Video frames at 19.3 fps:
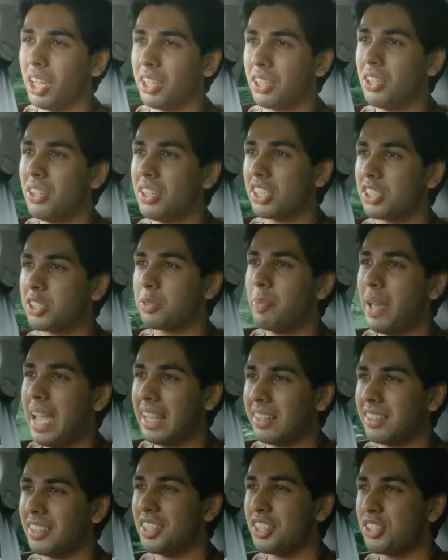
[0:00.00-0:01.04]
like you'd
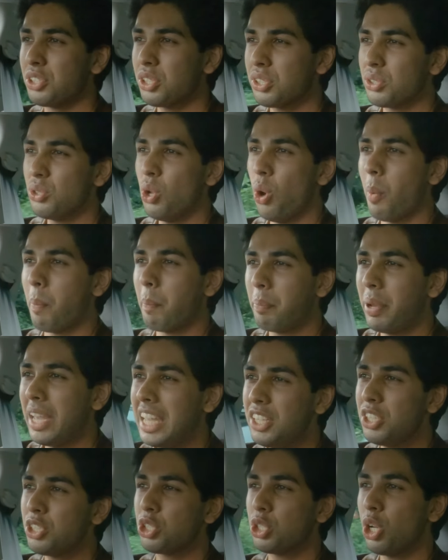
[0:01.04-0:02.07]
expect, and it's just not
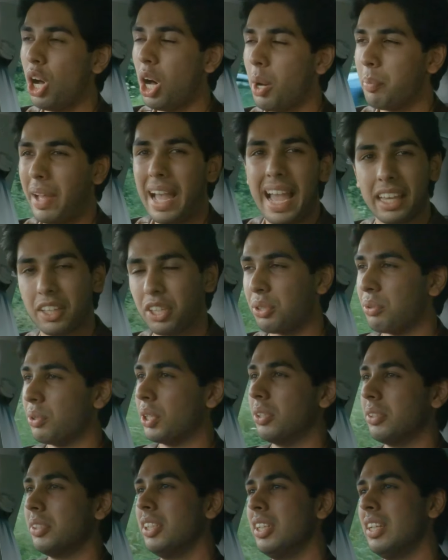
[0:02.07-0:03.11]
pin sharp
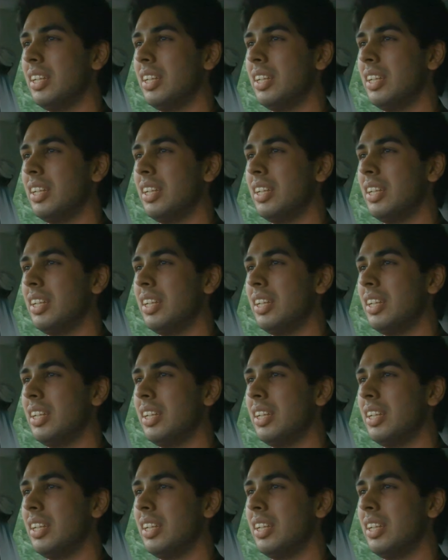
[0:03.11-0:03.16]
accurate